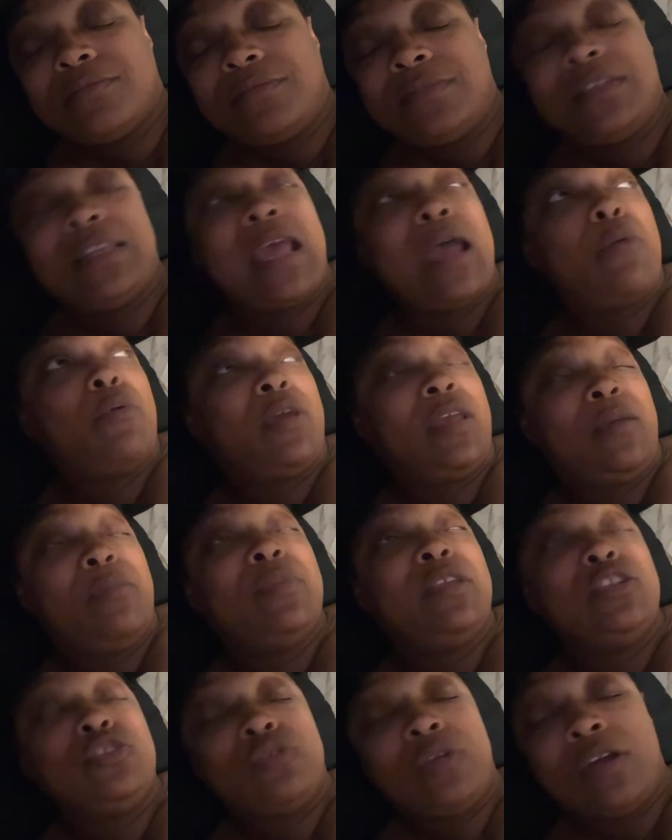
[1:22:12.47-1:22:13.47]
That would get
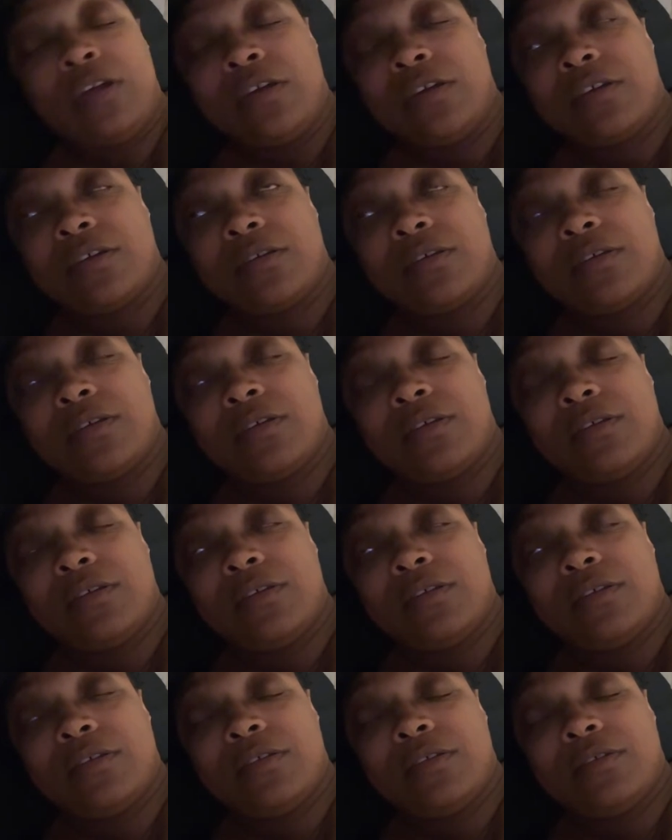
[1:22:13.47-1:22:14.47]
me drunk.
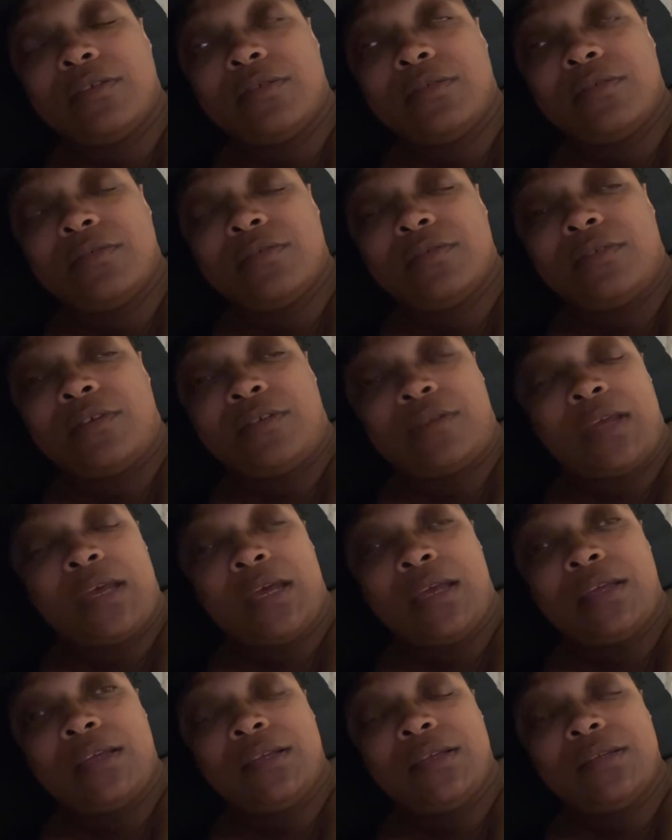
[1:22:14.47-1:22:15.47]

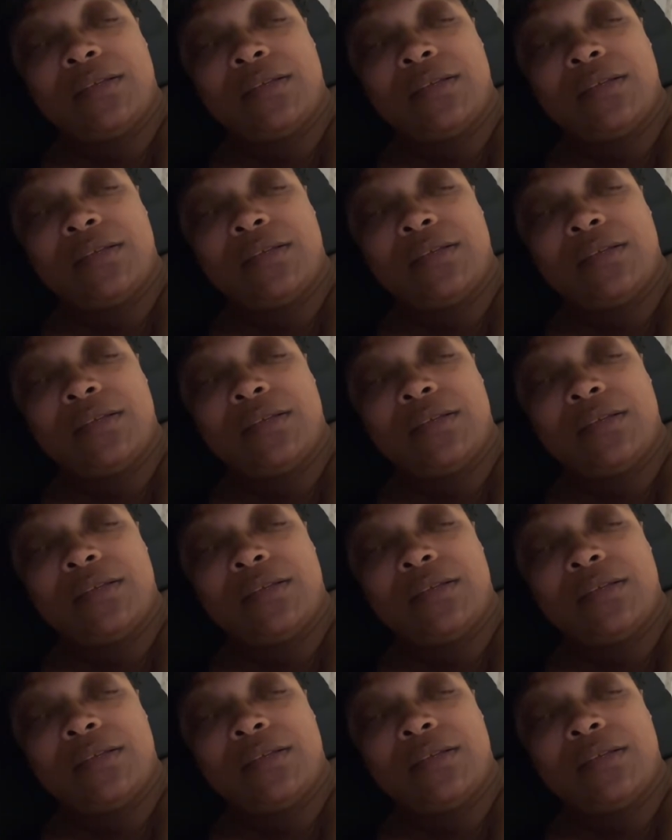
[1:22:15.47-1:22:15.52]
Okay?